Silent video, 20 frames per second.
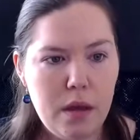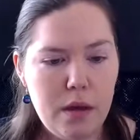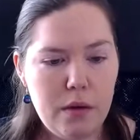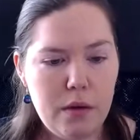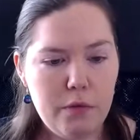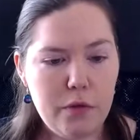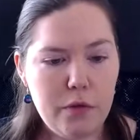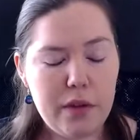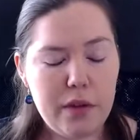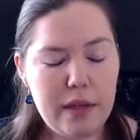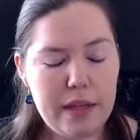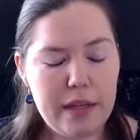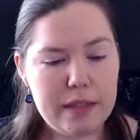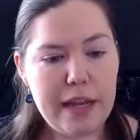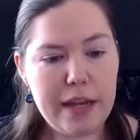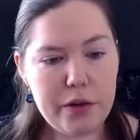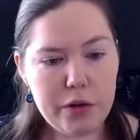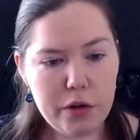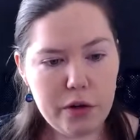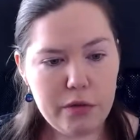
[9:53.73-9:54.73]
For the
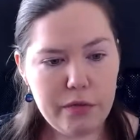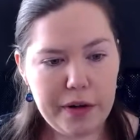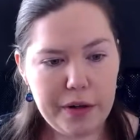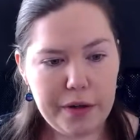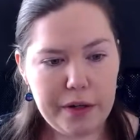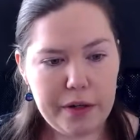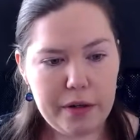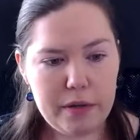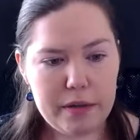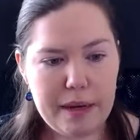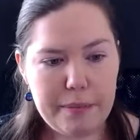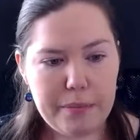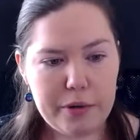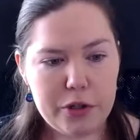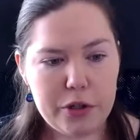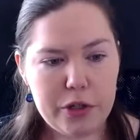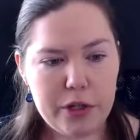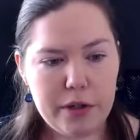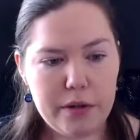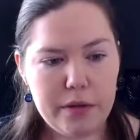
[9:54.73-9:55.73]
standard virial
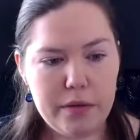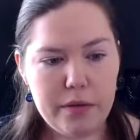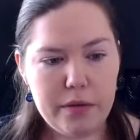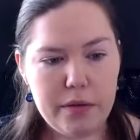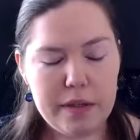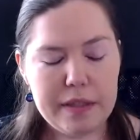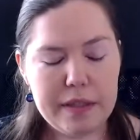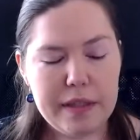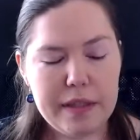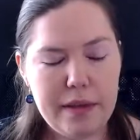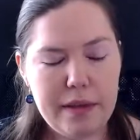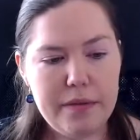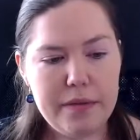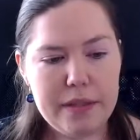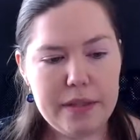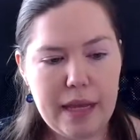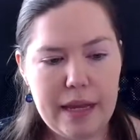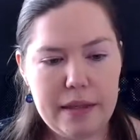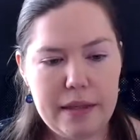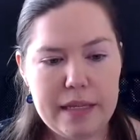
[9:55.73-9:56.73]
temperature, this
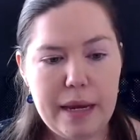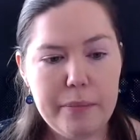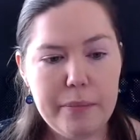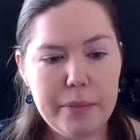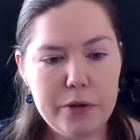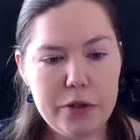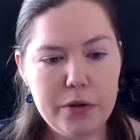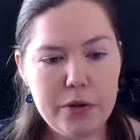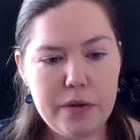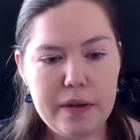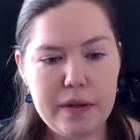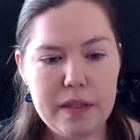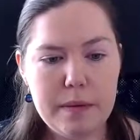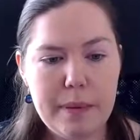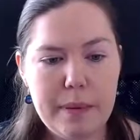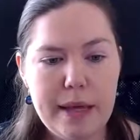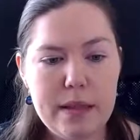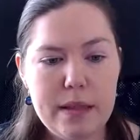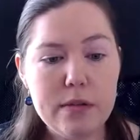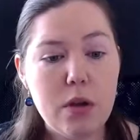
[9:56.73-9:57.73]
gives a temperature that
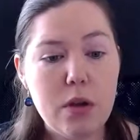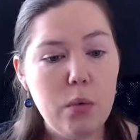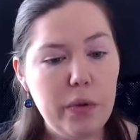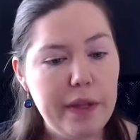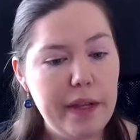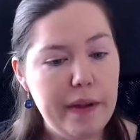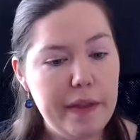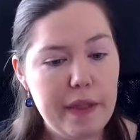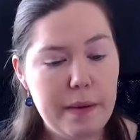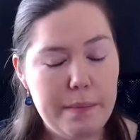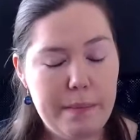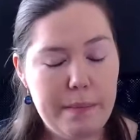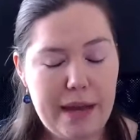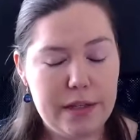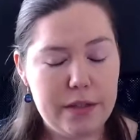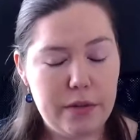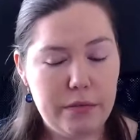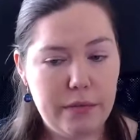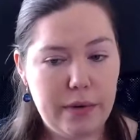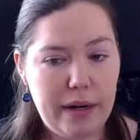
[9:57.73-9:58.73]
depends only on the
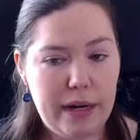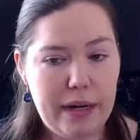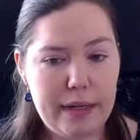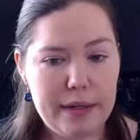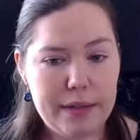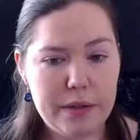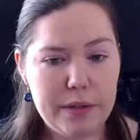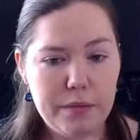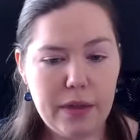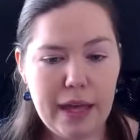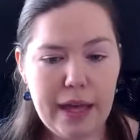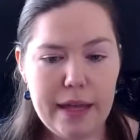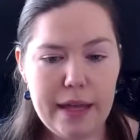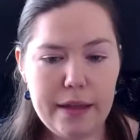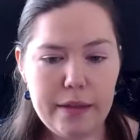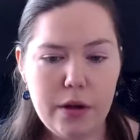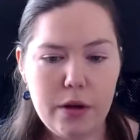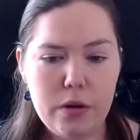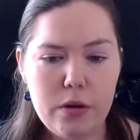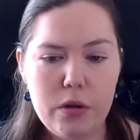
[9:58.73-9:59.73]
mass and radius of the
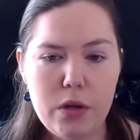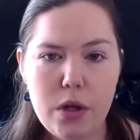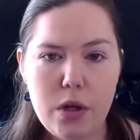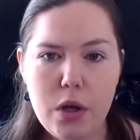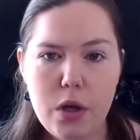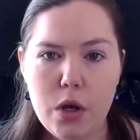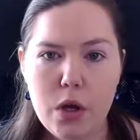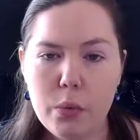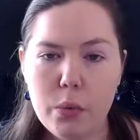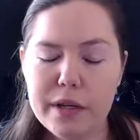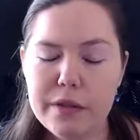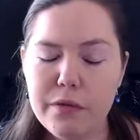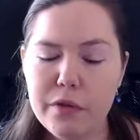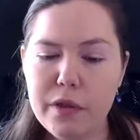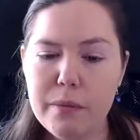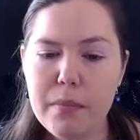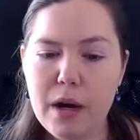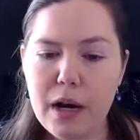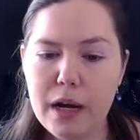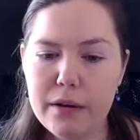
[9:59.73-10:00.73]
halo, Whereas for
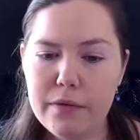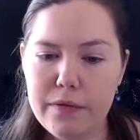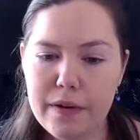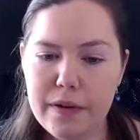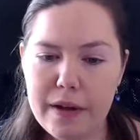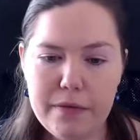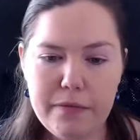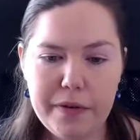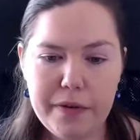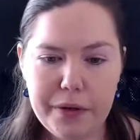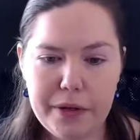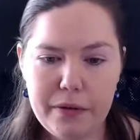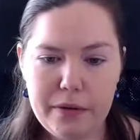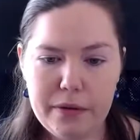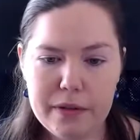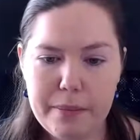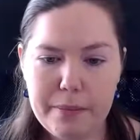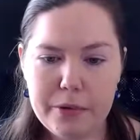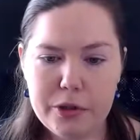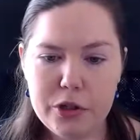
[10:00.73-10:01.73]
the modified
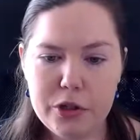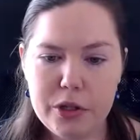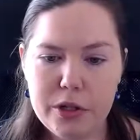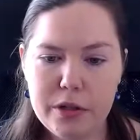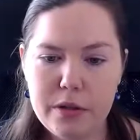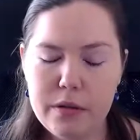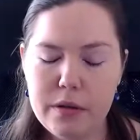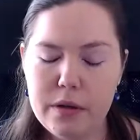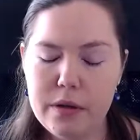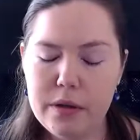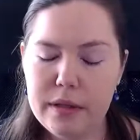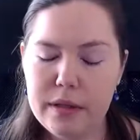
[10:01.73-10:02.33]
virial temperature, the